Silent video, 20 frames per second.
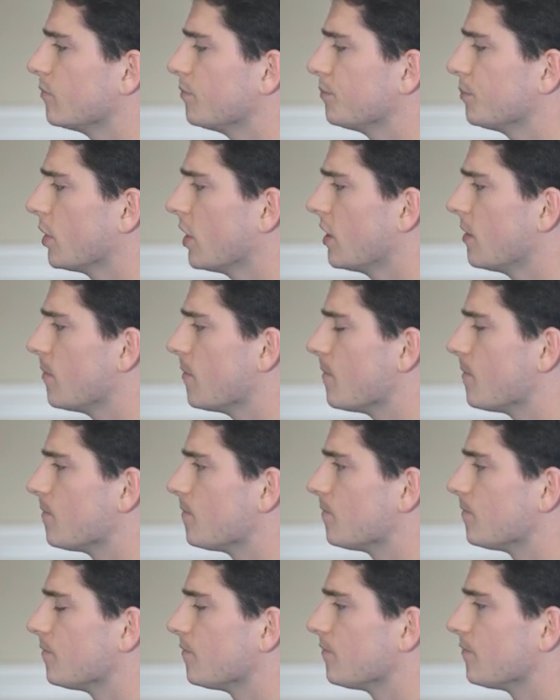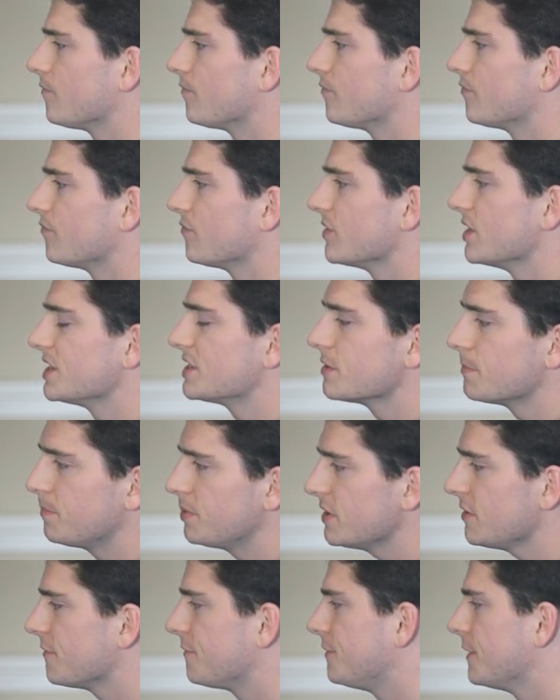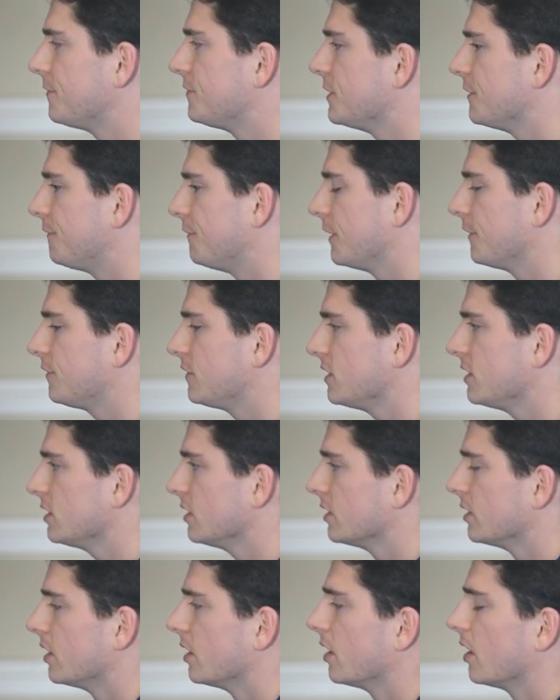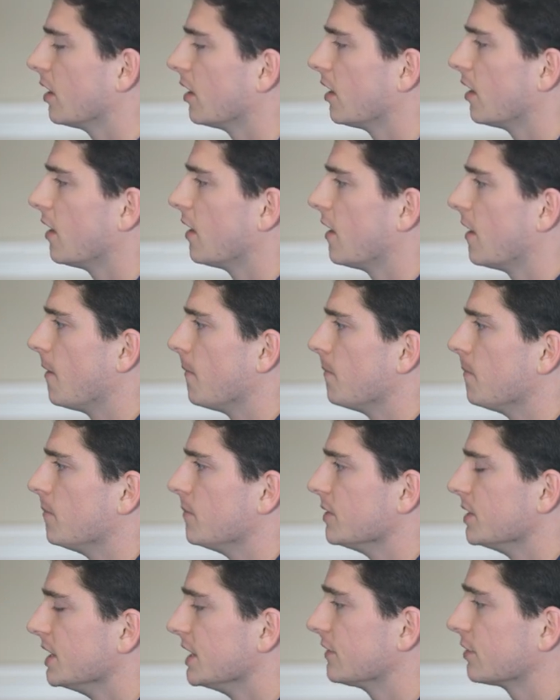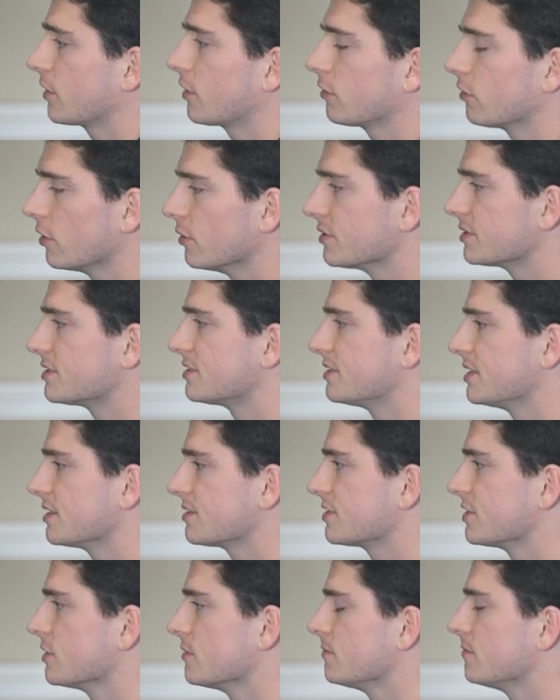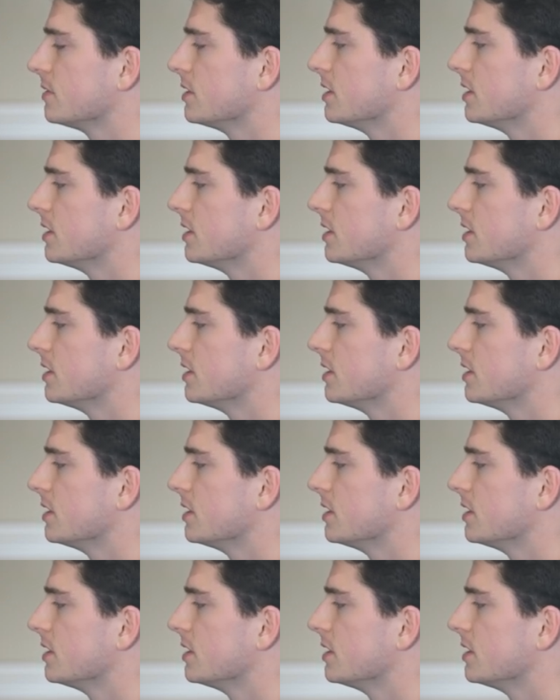But it's a bit 50-50. It's a closed system.